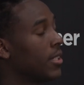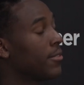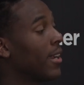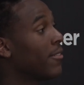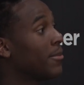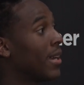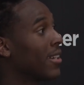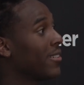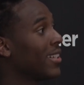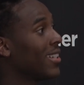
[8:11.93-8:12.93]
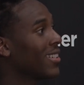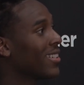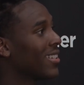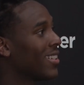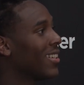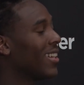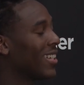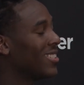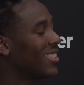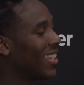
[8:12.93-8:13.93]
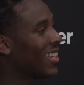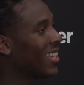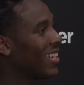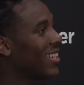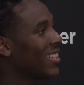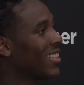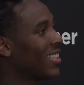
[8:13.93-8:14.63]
Key for everybody, really. Get on the field. Like you said, yeah.